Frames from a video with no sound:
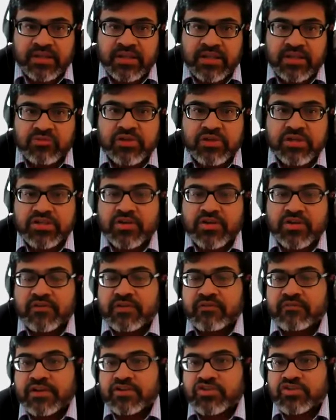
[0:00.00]
The unity
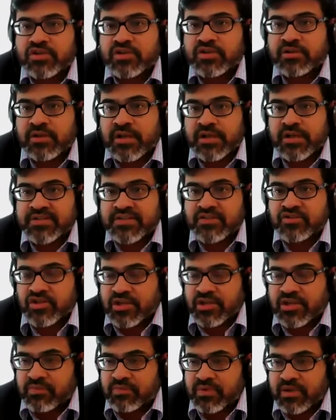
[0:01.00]
of invention,
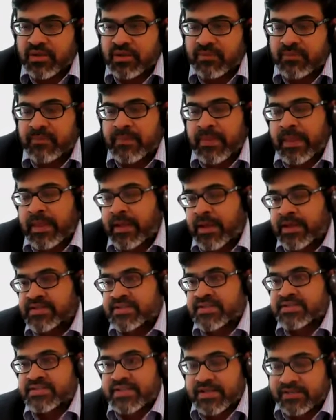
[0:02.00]
essentially,
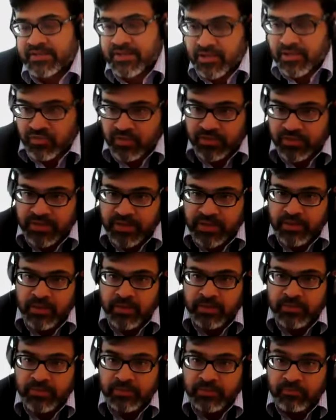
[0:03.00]
as I said,
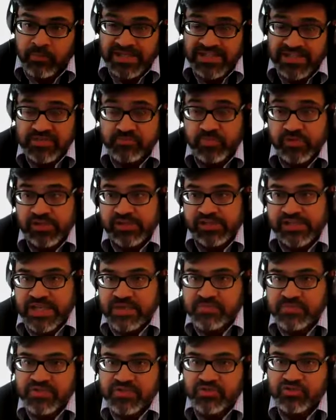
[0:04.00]
multiple
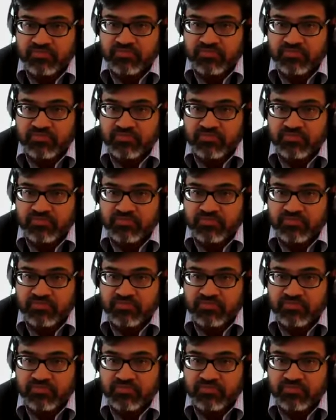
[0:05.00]
claims